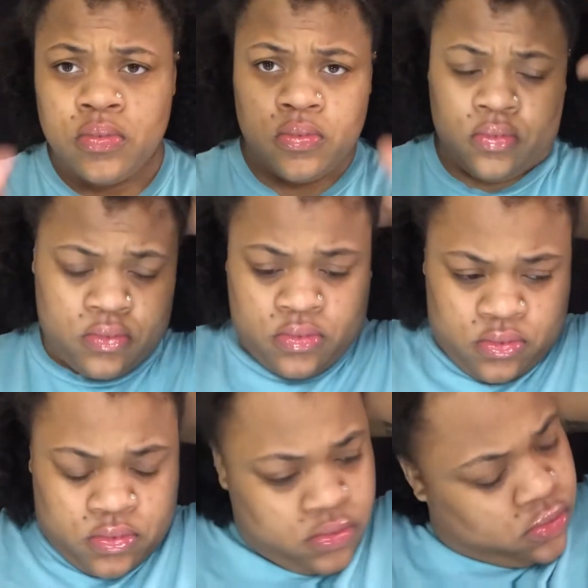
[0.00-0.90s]
to slick
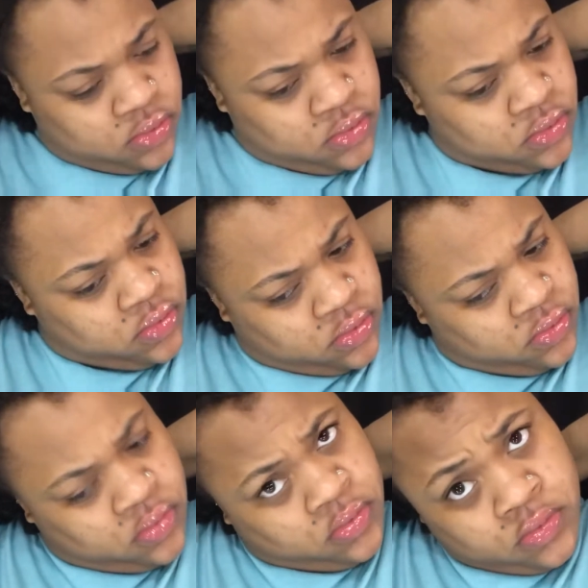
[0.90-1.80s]
it back into a
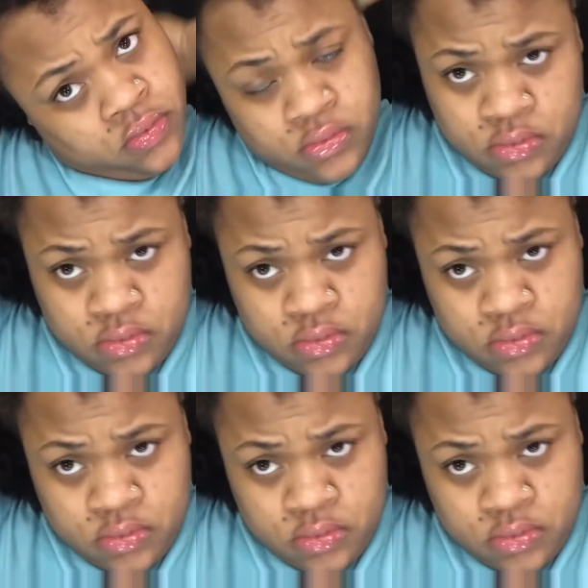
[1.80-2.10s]
ponytail.